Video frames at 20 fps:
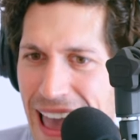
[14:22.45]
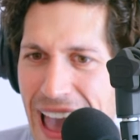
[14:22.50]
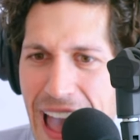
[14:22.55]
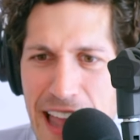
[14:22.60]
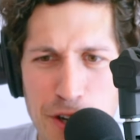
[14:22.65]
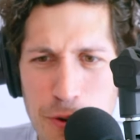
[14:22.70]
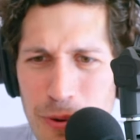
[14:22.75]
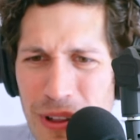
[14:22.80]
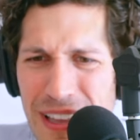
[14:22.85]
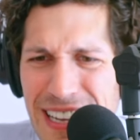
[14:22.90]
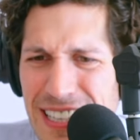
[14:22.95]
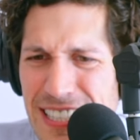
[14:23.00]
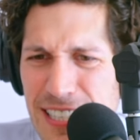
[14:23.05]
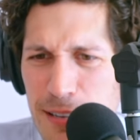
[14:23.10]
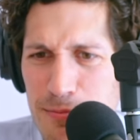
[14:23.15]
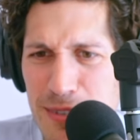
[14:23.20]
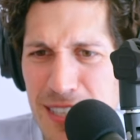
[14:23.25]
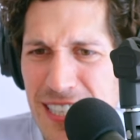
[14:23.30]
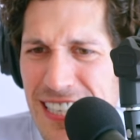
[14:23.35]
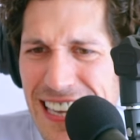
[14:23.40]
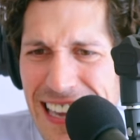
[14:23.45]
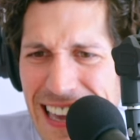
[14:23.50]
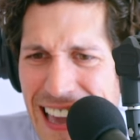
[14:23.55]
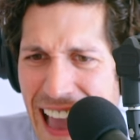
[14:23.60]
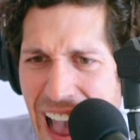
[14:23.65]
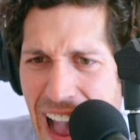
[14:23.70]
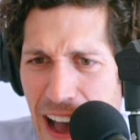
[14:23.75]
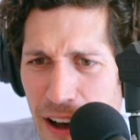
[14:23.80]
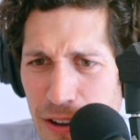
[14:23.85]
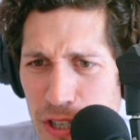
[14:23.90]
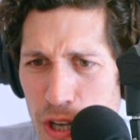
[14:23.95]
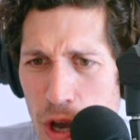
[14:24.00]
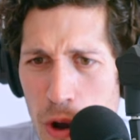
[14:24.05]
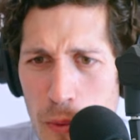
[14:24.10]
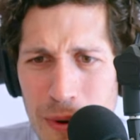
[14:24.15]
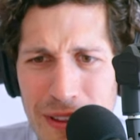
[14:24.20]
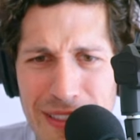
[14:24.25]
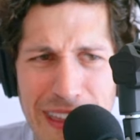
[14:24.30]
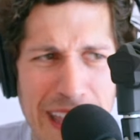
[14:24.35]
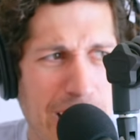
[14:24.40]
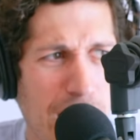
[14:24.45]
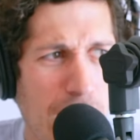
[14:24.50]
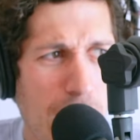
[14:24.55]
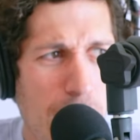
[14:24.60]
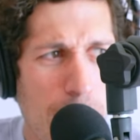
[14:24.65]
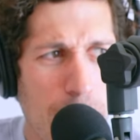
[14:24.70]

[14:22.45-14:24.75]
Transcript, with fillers: and you were like at some ski house with like